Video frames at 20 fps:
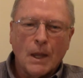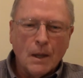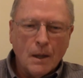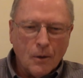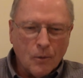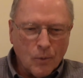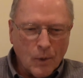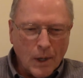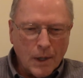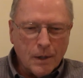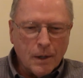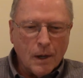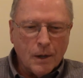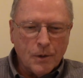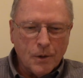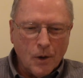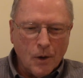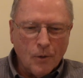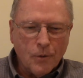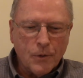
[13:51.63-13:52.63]
Well, I
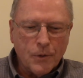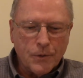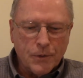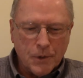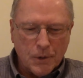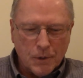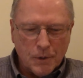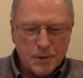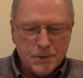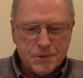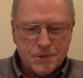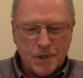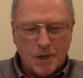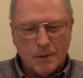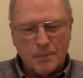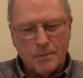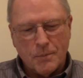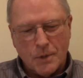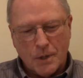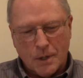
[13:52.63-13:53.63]
know that there's
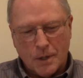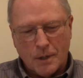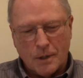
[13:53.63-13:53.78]
some